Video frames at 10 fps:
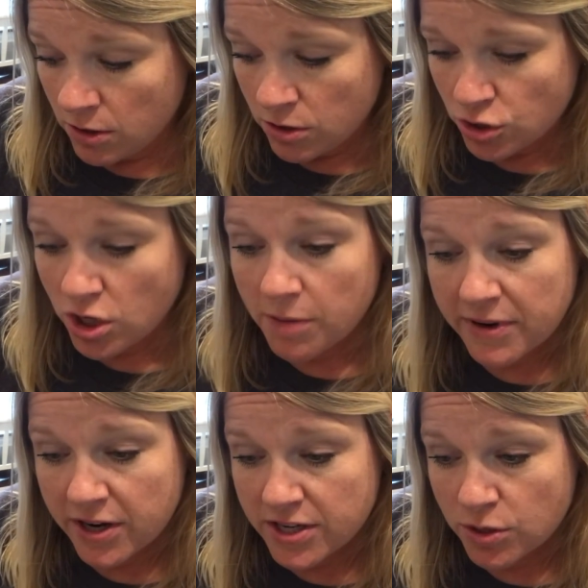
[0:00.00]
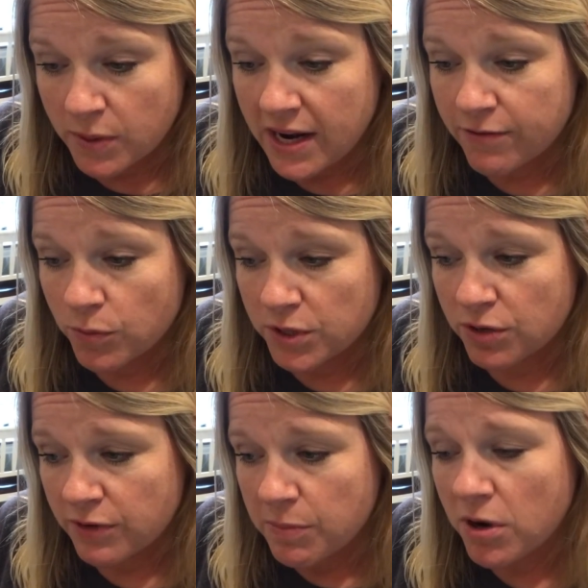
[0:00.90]
strawberries or whatever, when you're
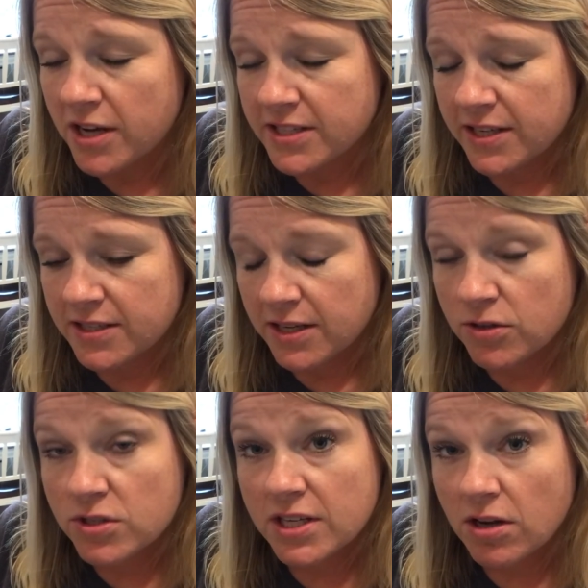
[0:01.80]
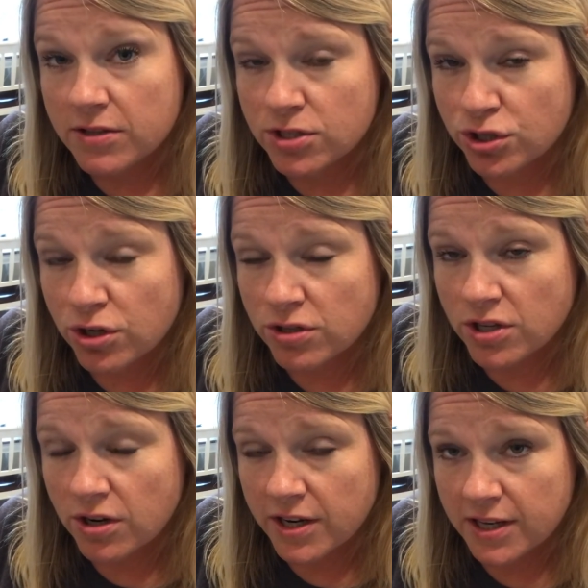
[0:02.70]
reprocessing, you see the sugar's
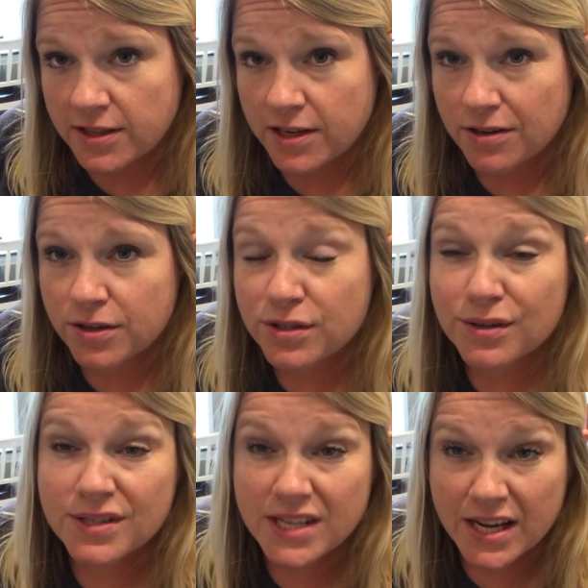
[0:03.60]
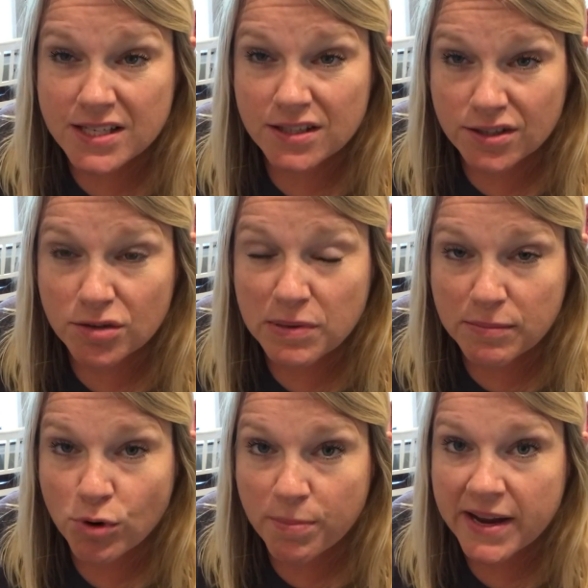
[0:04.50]
already in there. So it takes a little bit
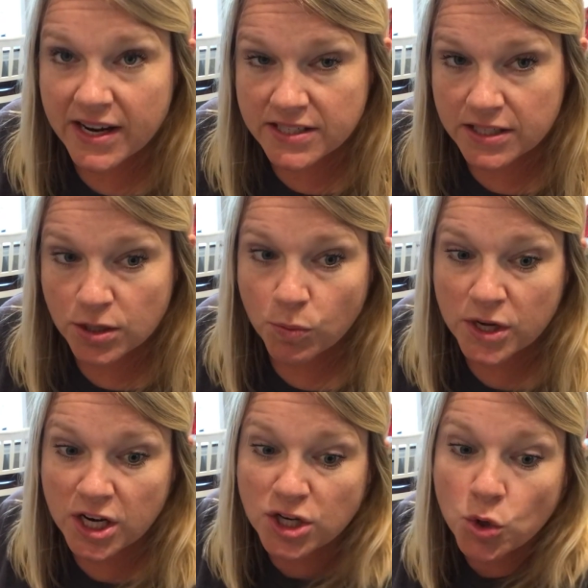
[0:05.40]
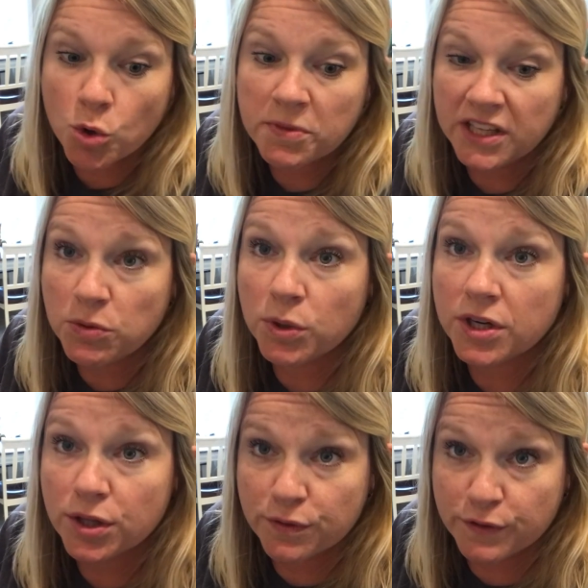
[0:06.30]
more pectin than what it normally would
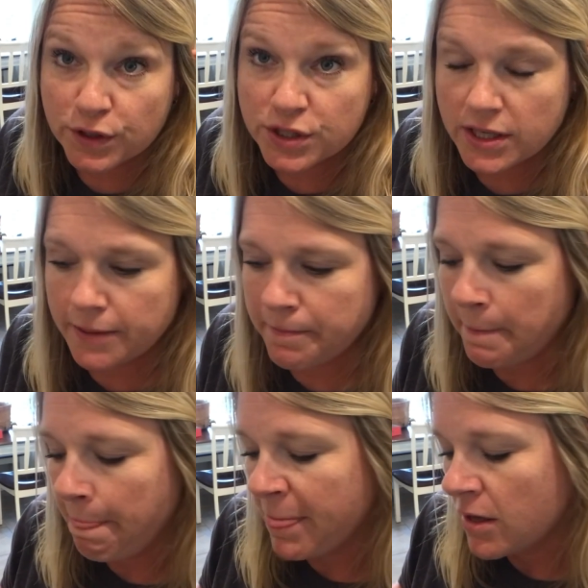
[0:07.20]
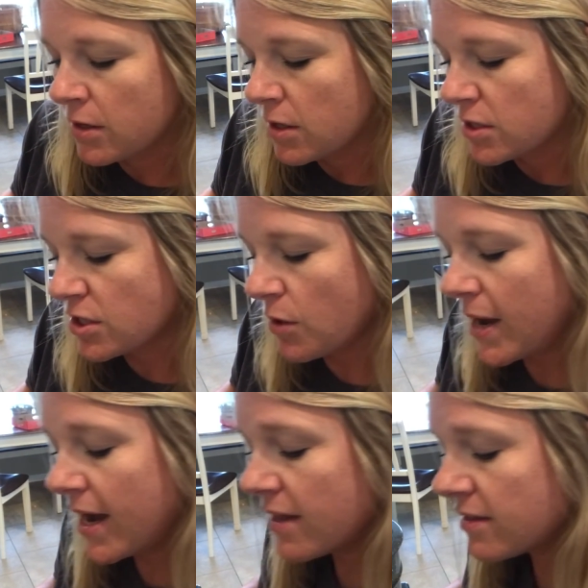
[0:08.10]
the first time. So
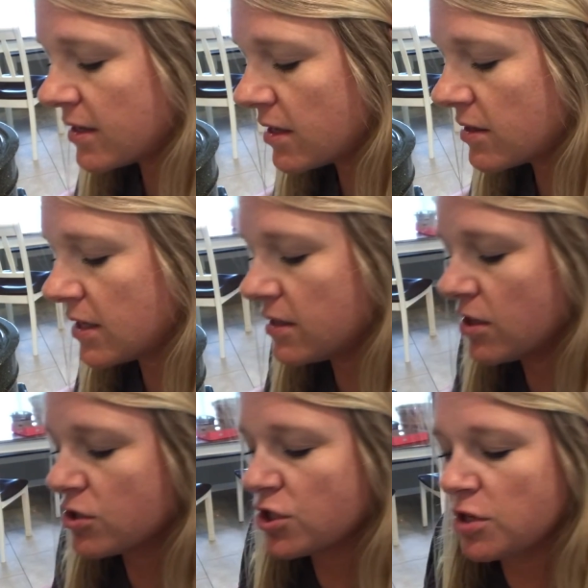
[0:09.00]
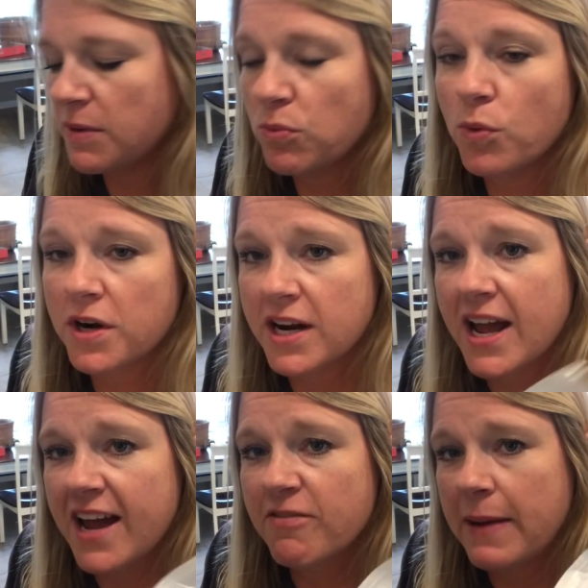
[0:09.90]
I think that there should have been
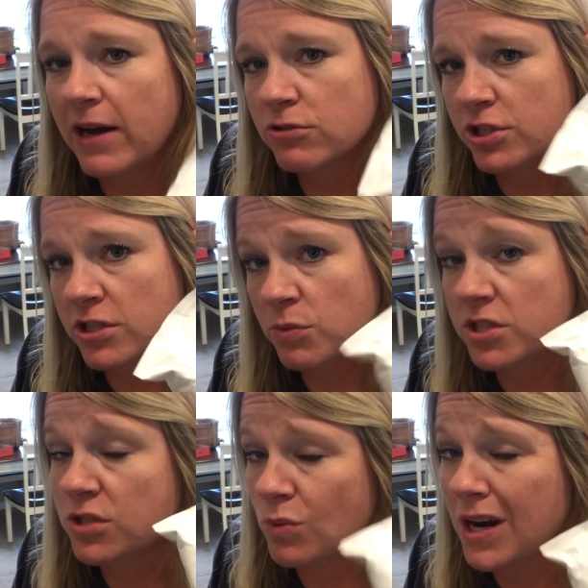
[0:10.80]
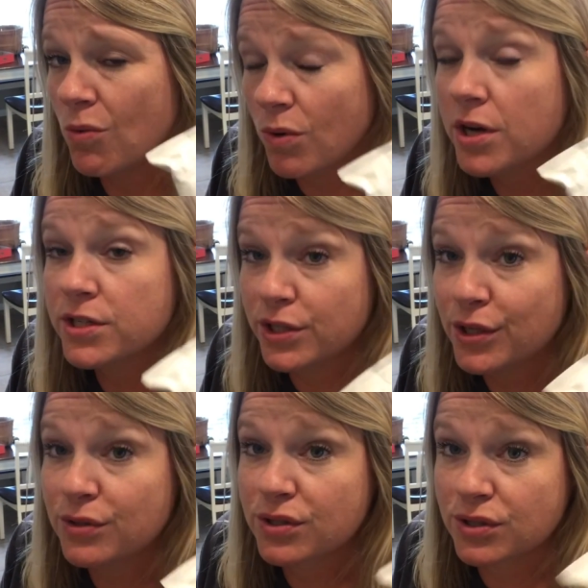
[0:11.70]
1.5 pouches, which is what I wanted to
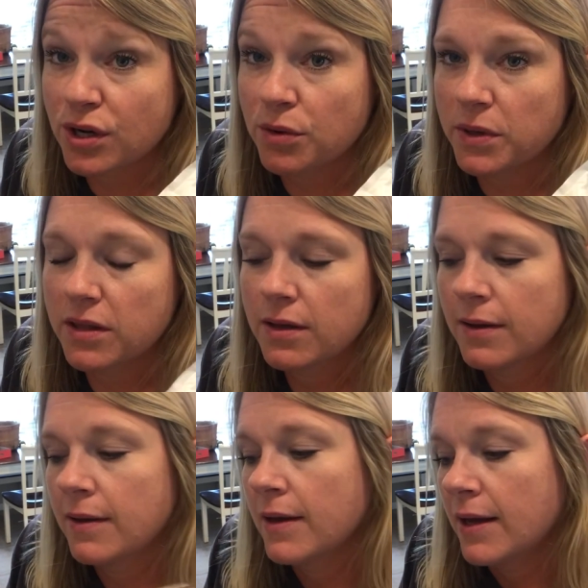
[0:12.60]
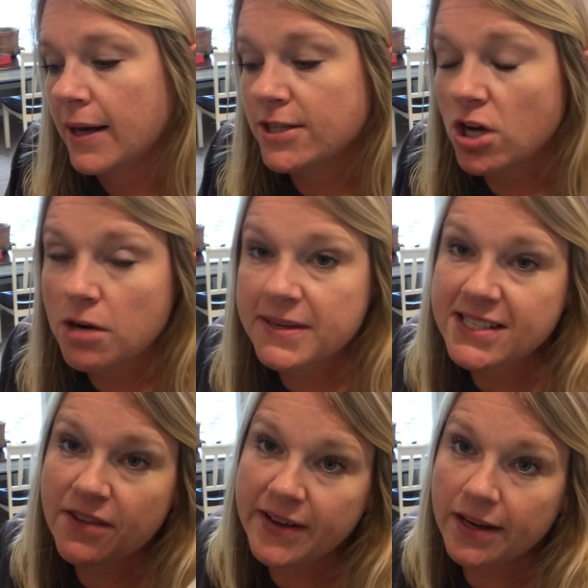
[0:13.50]
use to start with. And I talked
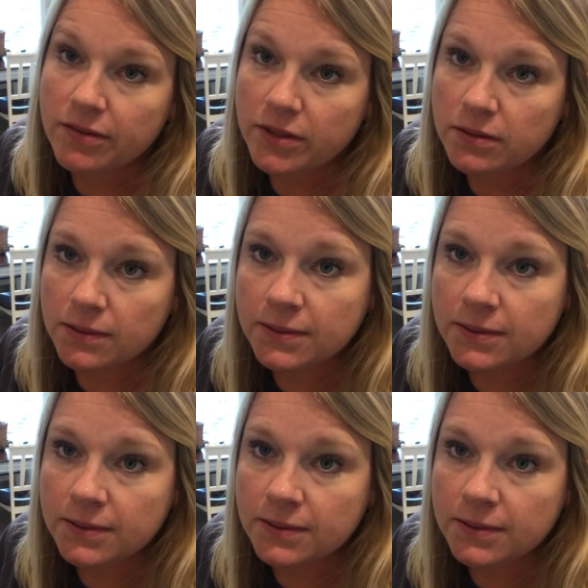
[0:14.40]
myself out of it